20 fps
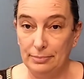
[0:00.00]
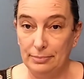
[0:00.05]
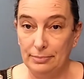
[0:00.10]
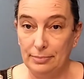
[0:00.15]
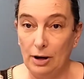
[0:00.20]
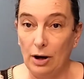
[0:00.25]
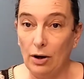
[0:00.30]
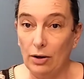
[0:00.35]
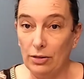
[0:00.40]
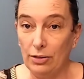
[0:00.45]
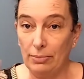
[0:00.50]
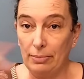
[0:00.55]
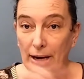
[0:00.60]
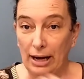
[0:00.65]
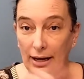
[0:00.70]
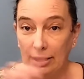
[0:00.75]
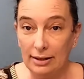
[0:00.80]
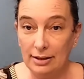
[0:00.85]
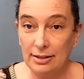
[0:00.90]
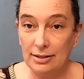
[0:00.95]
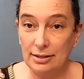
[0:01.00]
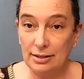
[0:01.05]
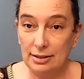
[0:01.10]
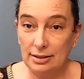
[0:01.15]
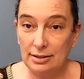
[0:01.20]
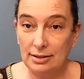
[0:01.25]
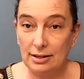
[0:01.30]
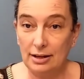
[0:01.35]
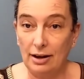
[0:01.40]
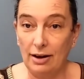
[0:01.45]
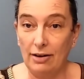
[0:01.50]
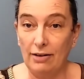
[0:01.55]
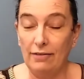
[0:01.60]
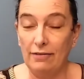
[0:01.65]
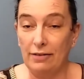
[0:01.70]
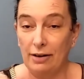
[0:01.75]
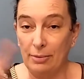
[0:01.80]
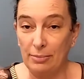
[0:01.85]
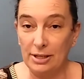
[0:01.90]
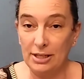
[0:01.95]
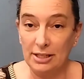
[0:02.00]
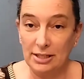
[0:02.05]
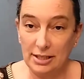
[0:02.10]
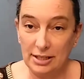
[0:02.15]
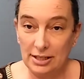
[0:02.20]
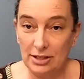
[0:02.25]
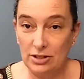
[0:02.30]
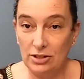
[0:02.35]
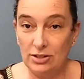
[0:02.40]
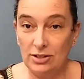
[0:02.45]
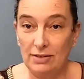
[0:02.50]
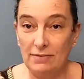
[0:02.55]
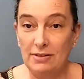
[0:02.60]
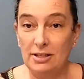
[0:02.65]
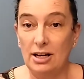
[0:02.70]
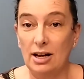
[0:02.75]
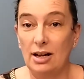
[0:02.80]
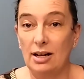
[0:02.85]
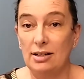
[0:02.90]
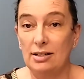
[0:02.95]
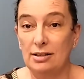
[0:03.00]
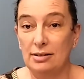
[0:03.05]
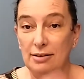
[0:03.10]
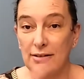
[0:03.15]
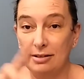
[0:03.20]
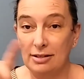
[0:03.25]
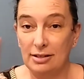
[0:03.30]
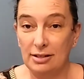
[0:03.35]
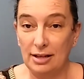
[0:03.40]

the maths of how many stitches I've done,